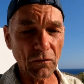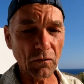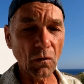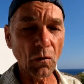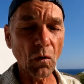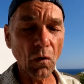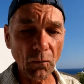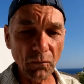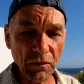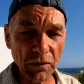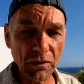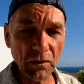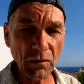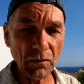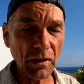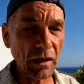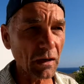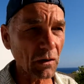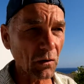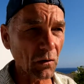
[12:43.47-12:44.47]
So hopefully you'll
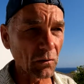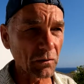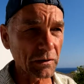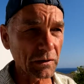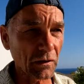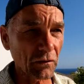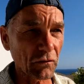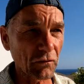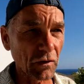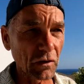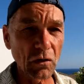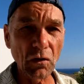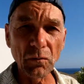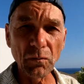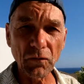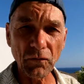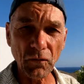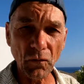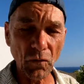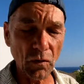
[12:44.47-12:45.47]
get a hold of this video
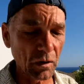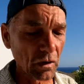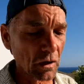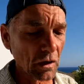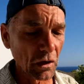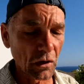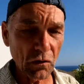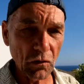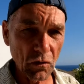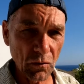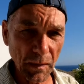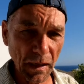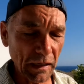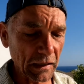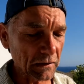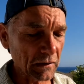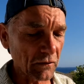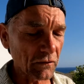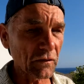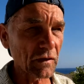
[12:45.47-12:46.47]
before you make
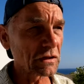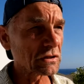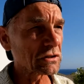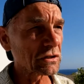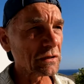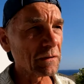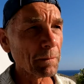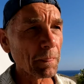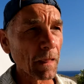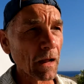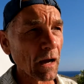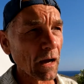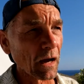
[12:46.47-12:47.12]
a decision.